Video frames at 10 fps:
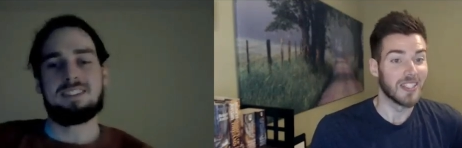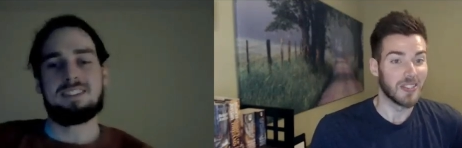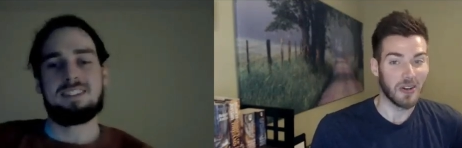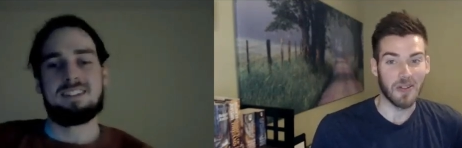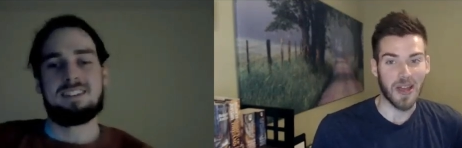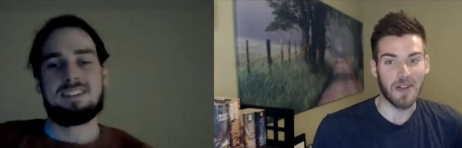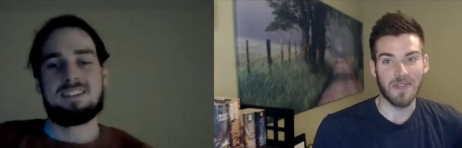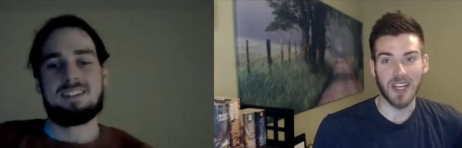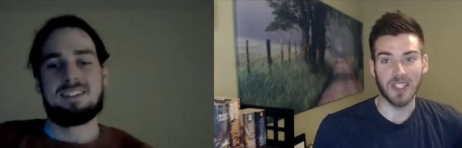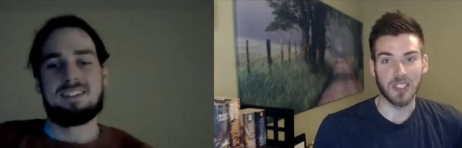Speaker 1: Totally,
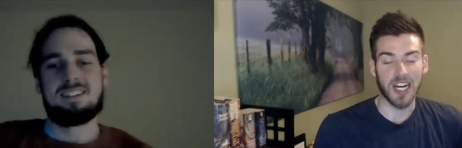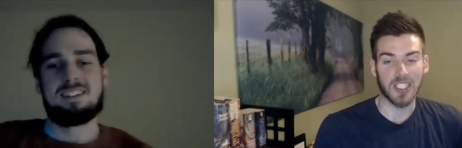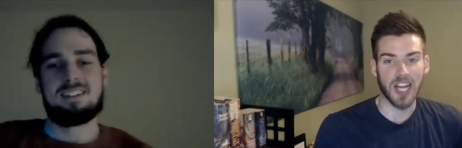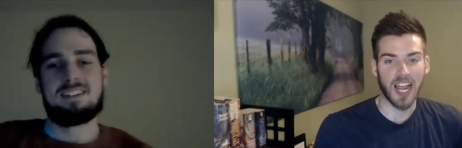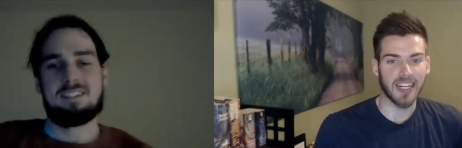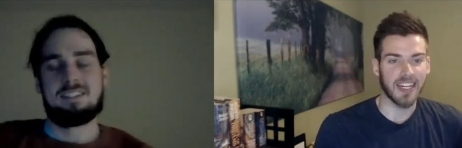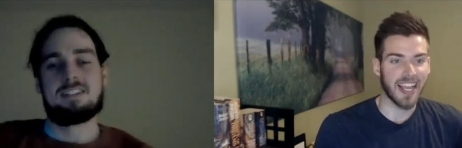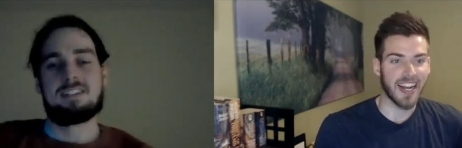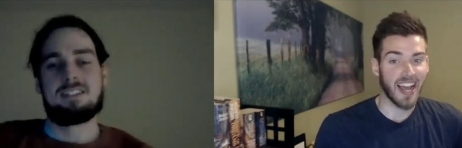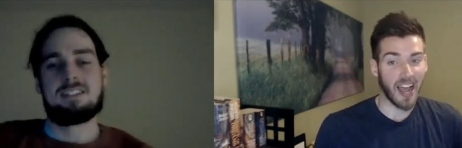man. Yeah, it was great chatting,
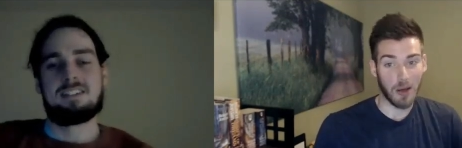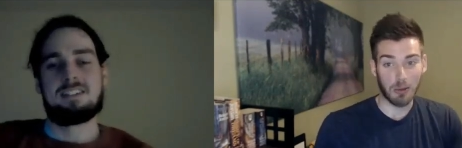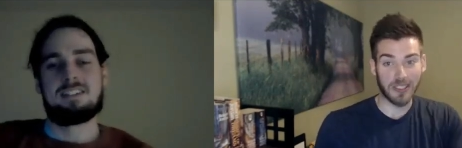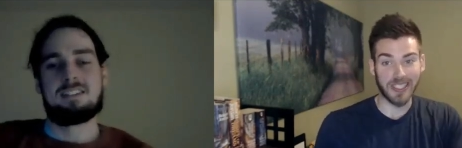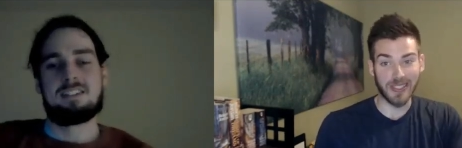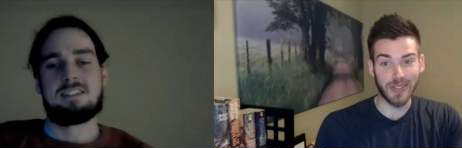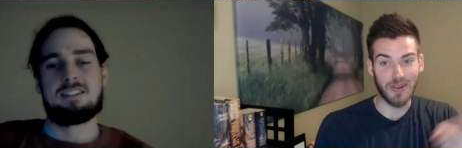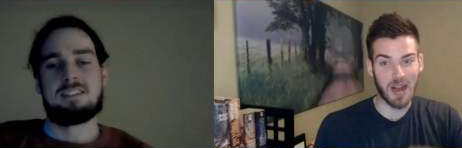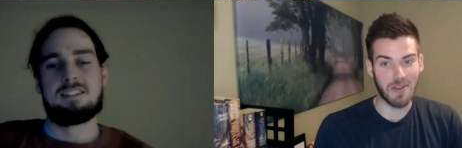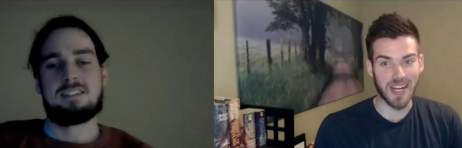and uh, I will see you
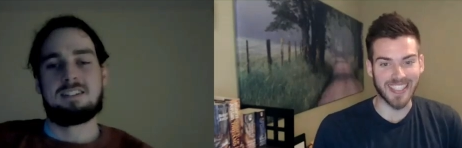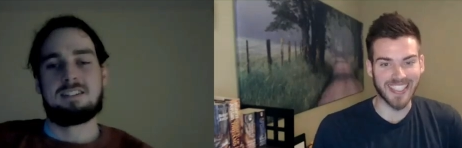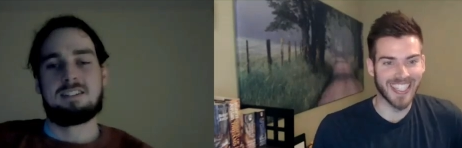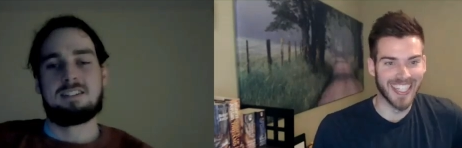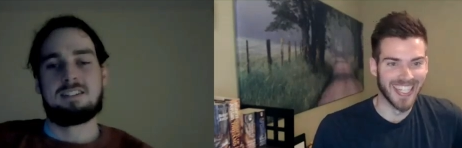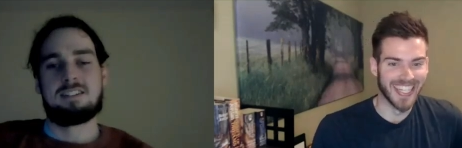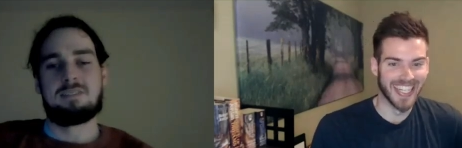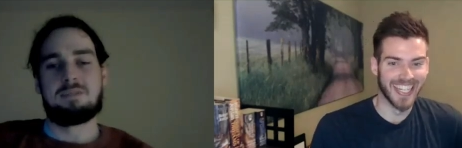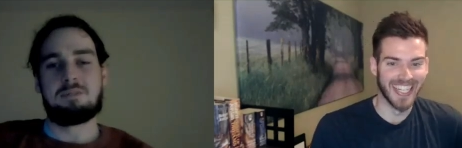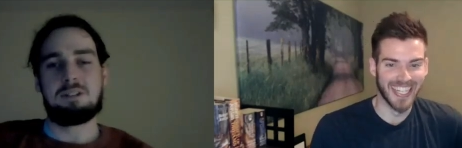in Write Minds.
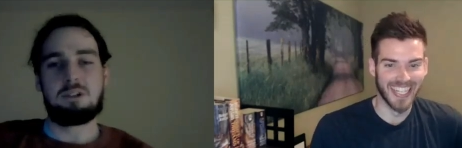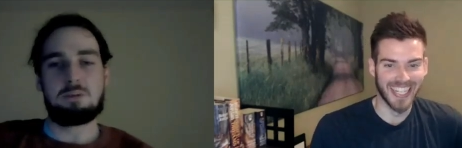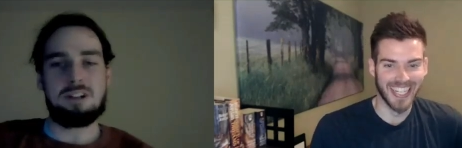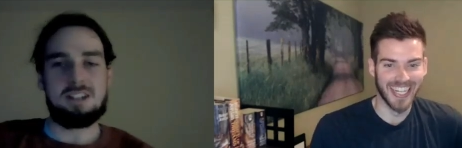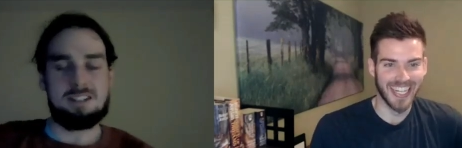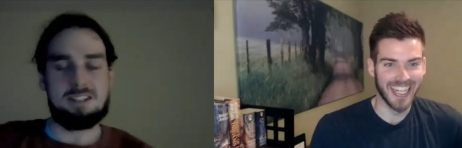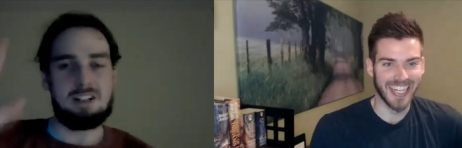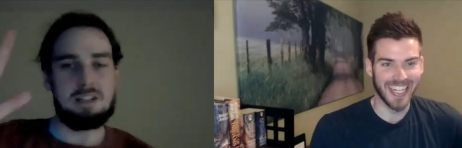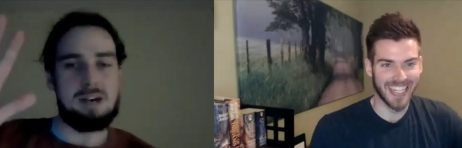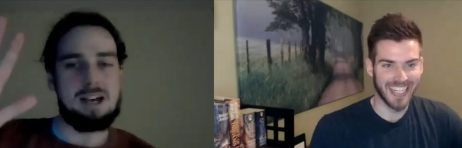Well do, buddy.
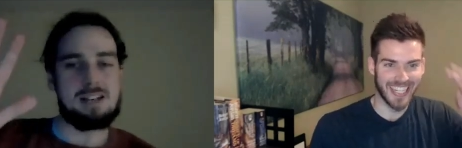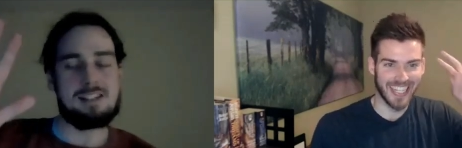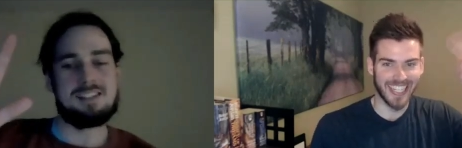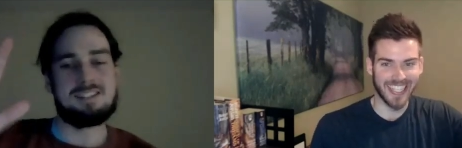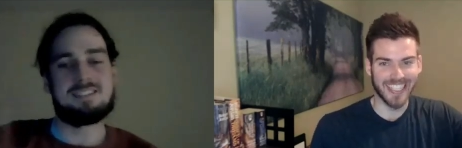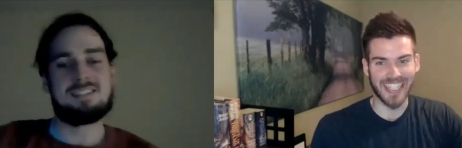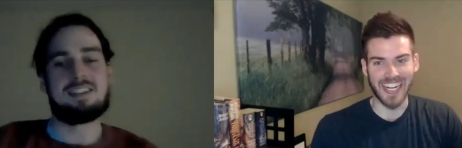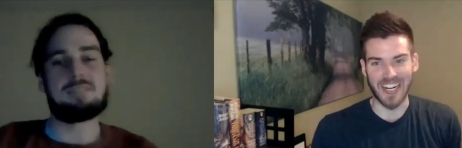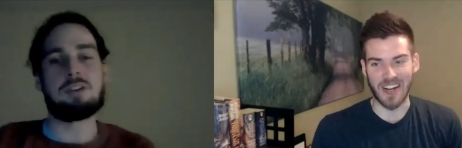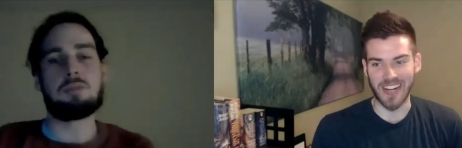
Speaker 2: All the best.
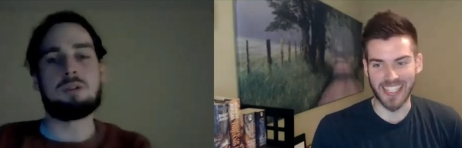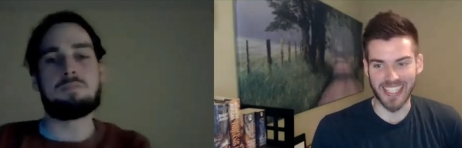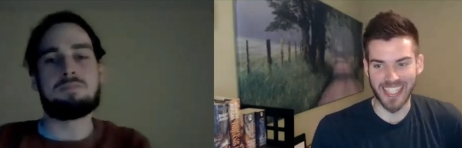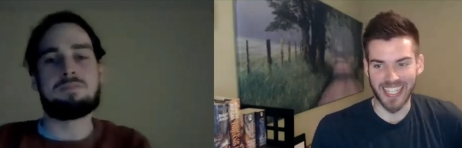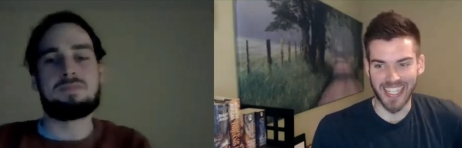Take Have care.